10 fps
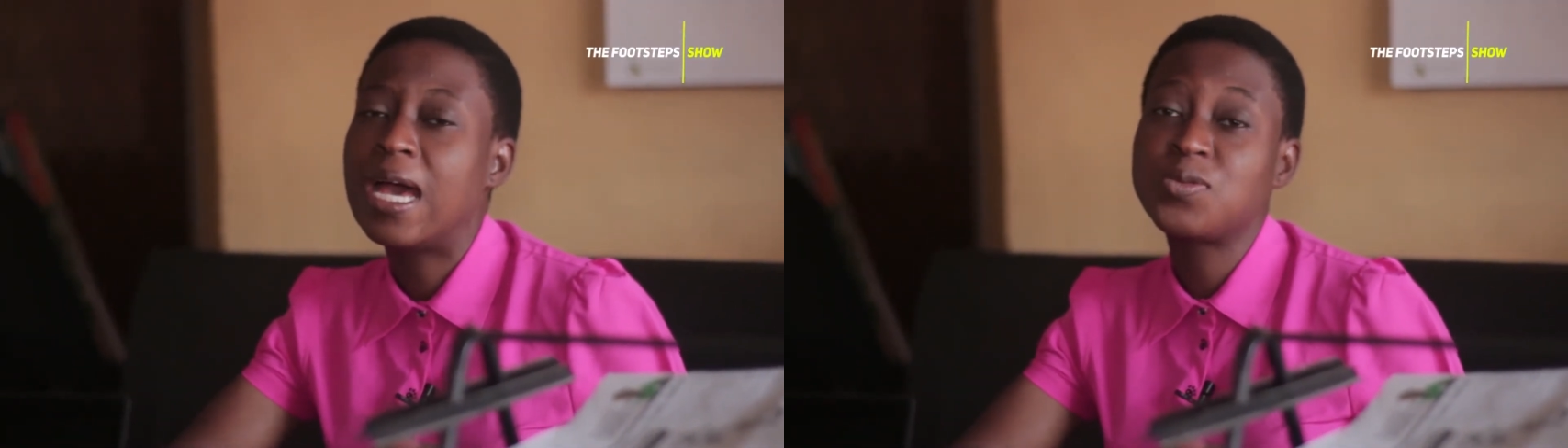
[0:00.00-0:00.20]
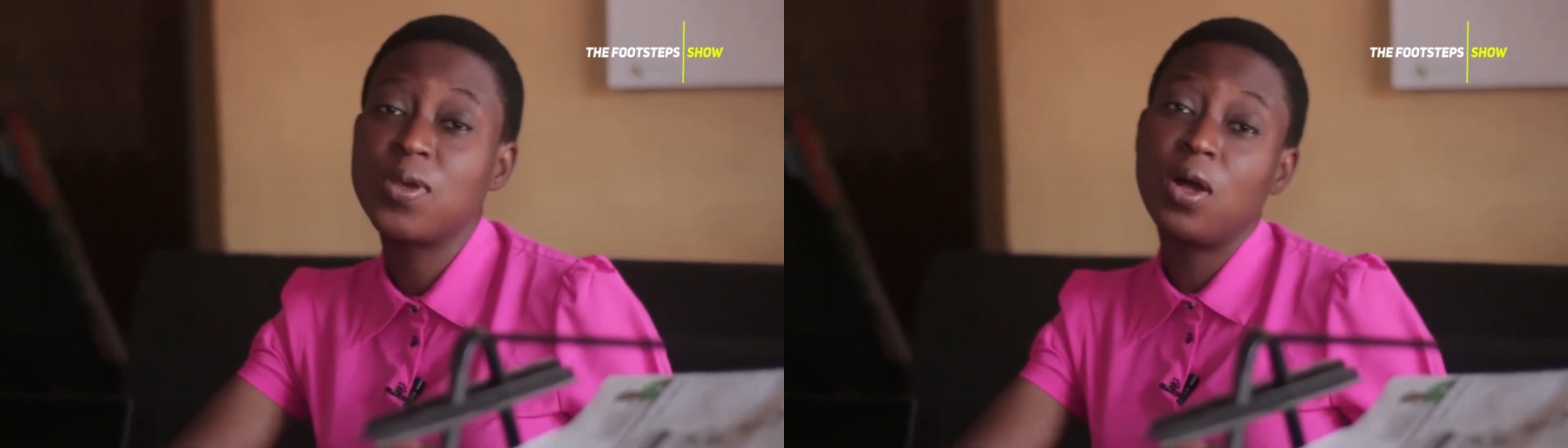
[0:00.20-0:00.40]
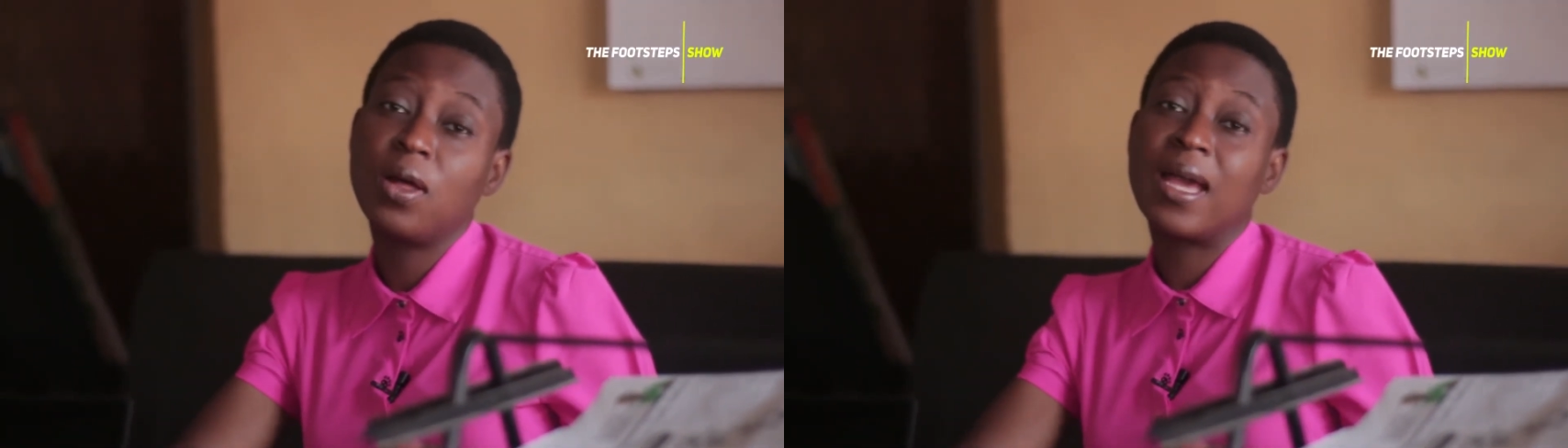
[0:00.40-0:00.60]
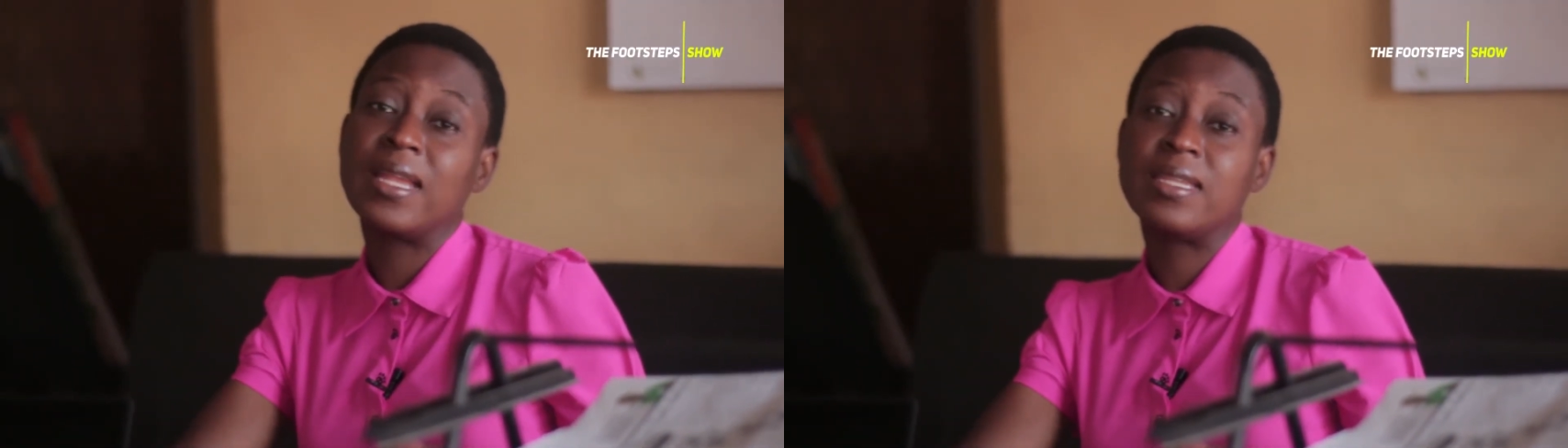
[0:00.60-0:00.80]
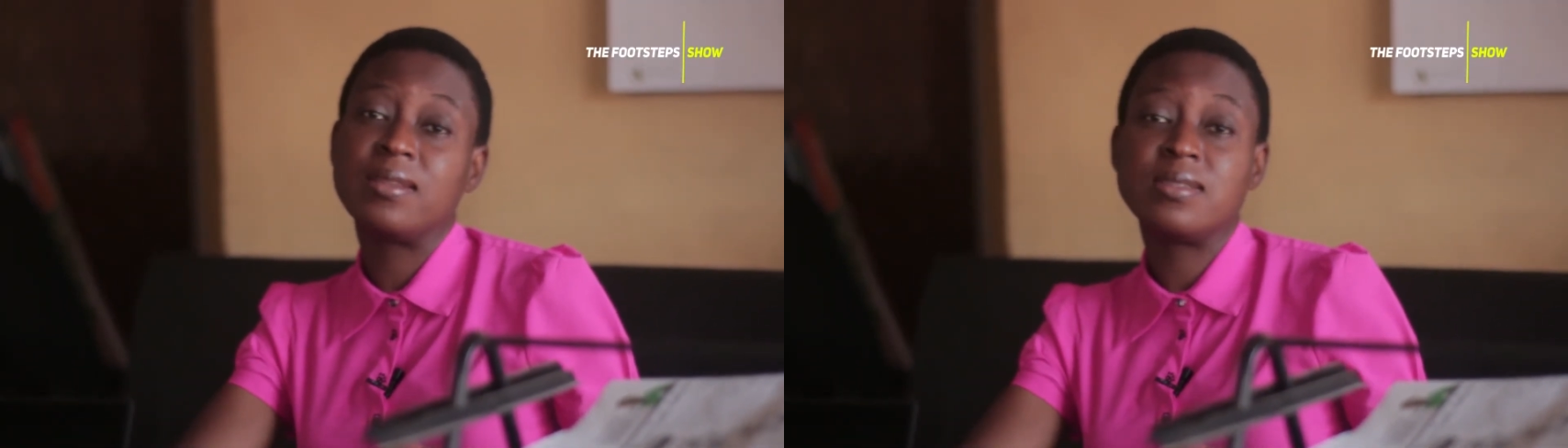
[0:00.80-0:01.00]
As we all
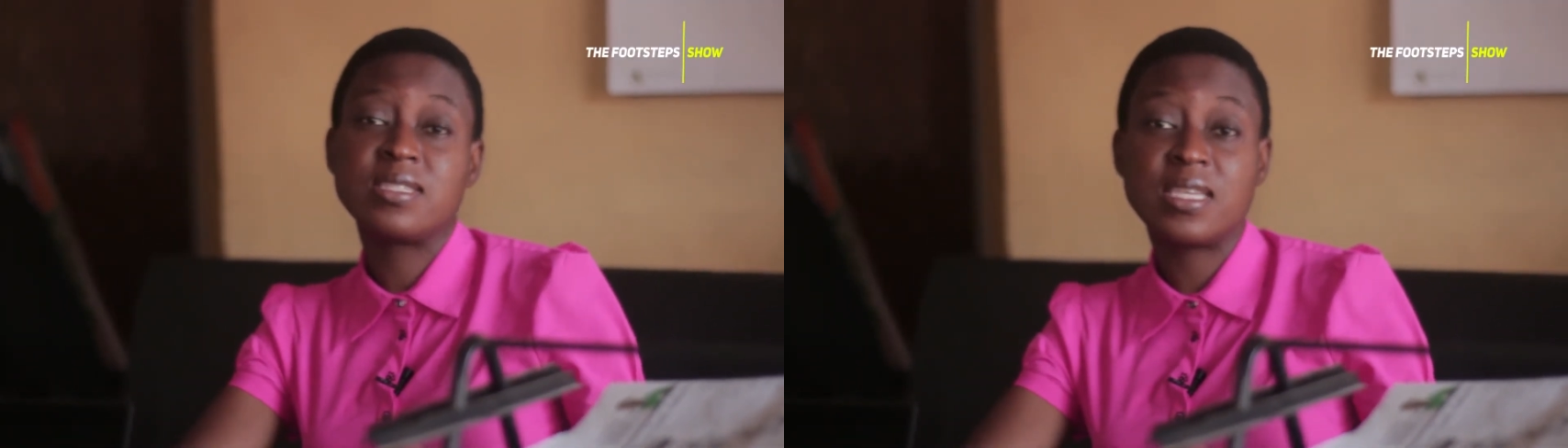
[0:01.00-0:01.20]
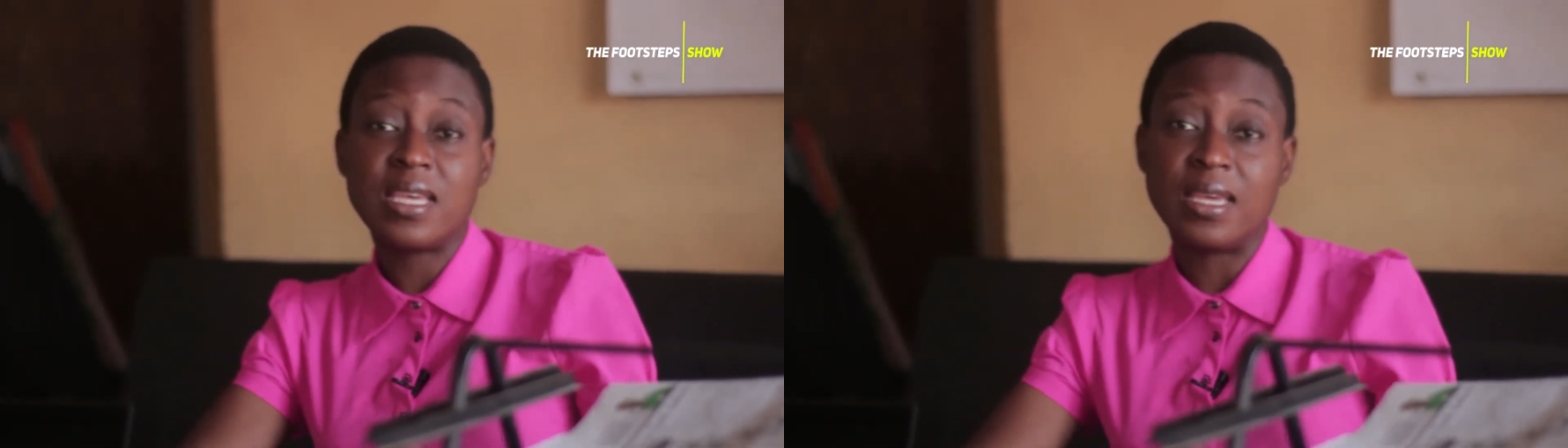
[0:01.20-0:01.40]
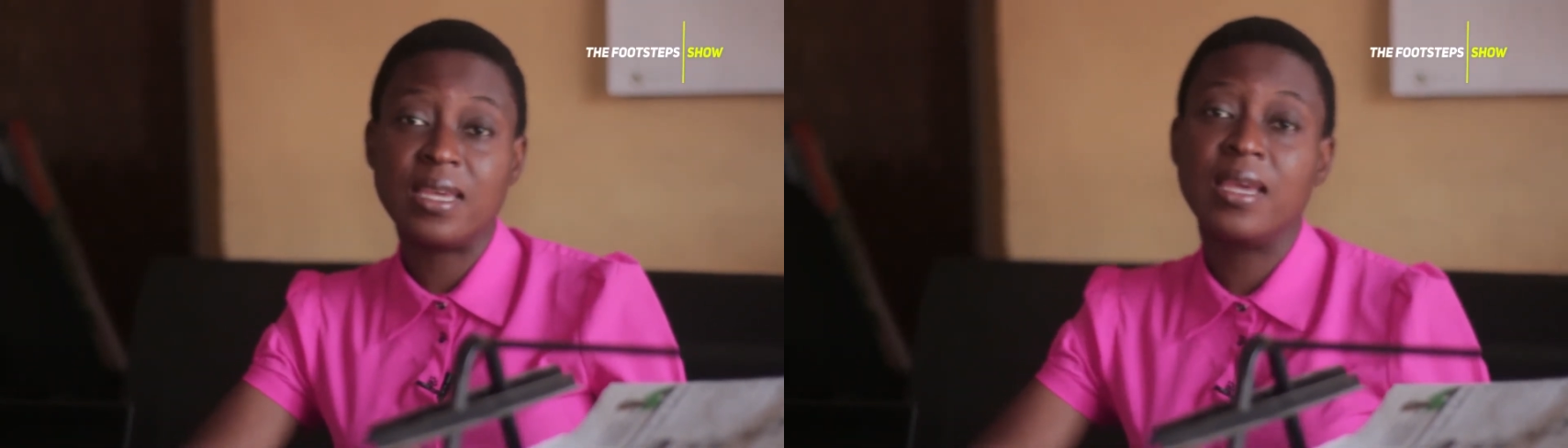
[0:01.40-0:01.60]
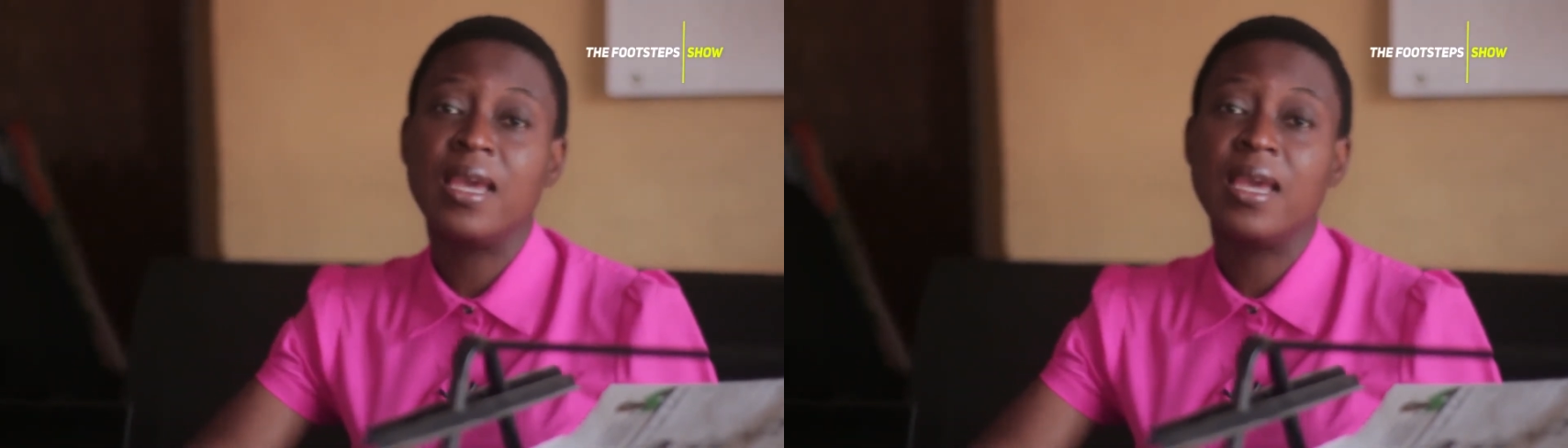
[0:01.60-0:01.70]
can see,